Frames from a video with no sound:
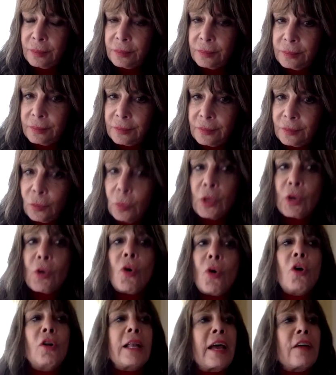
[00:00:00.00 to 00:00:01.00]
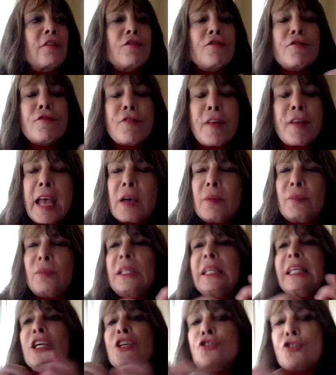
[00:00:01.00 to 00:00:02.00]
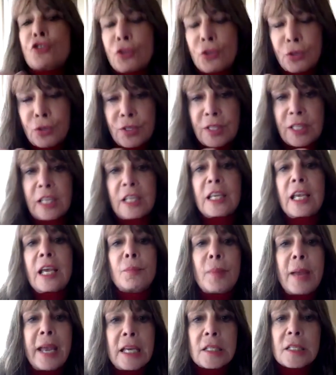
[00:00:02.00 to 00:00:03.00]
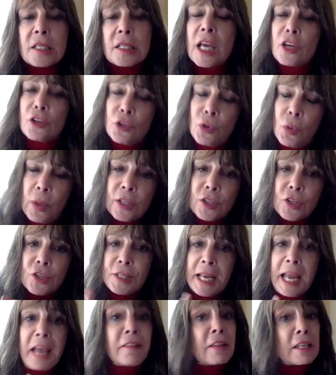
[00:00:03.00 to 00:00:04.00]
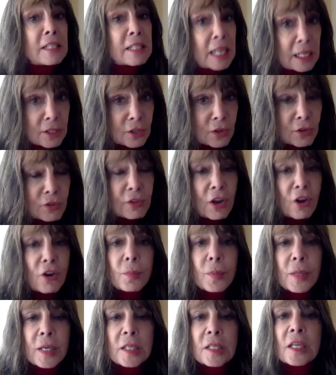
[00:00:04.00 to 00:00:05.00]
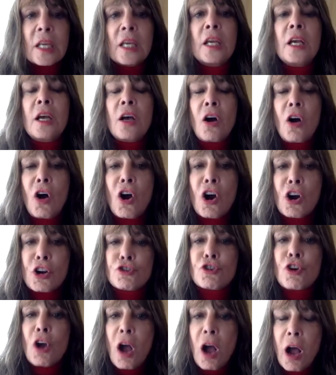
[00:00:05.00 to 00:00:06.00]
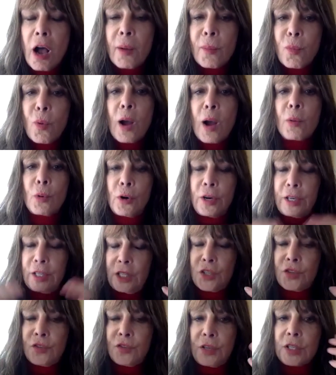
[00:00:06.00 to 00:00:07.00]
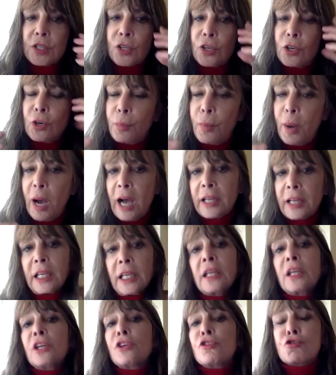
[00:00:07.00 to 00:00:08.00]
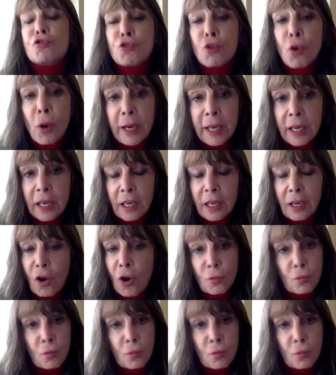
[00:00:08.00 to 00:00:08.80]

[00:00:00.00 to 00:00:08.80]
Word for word: Mm-hmm. We all have family issues that get passed down. You understand this as a therapist. Our job while we're in this physical body, enjoying our